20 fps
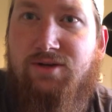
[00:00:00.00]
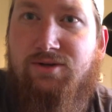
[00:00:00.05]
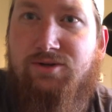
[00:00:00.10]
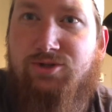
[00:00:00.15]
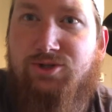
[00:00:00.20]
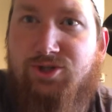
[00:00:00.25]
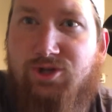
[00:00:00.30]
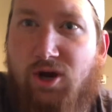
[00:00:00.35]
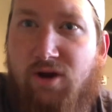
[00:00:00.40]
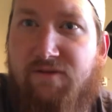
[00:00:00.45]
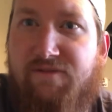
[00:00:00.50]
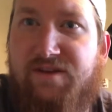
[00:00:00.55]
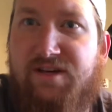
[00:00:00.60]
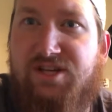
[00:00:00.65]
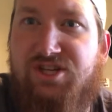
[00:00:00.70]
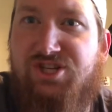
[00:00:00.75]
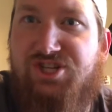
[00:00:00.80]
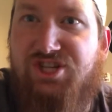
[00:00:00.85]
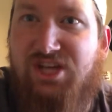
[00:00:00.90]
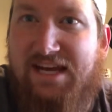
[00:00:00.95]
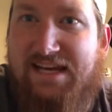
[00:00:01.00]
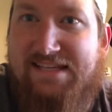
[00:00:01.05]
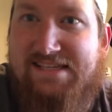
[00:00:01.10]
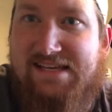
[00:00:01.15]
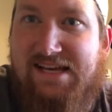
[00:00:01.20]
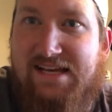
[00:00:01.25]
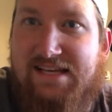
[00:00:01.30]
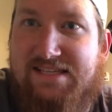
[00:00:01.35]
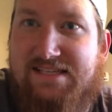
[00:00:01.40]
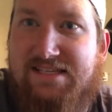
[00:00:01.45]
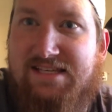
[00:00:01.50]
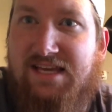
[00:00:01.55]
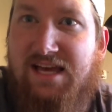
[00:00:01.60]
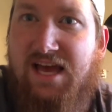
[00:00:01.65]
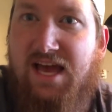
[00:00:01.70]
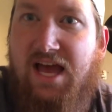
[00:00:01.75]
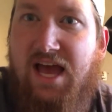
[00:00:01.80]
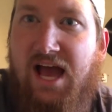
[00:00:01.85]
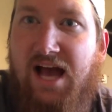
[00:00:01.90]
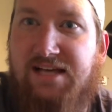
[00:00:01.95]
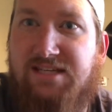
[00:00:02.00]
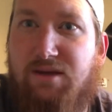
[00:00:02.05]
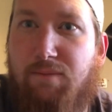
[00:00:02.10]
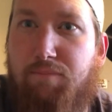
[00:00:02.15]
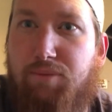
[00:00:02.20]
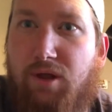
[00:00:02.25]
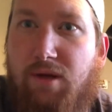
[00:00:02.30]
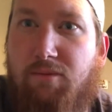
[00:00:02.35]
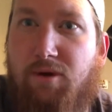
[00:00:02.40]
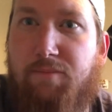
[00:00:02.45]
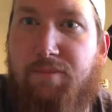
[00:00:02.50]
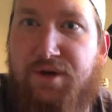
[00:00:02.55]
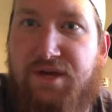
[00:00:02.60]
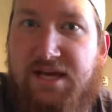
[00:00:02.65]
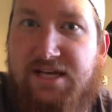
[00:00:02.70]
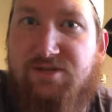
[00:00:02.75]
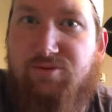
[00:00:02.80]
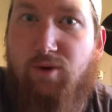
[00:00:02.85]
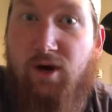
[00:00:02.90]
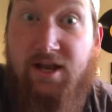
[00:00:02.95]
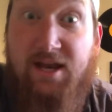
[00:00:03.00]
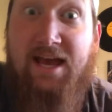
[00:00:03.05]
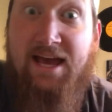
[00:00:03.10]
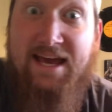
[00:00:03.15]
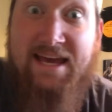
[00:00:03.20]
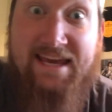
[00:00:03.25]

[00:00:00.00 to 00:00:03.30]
serving Jesus as a plumber. But guess what?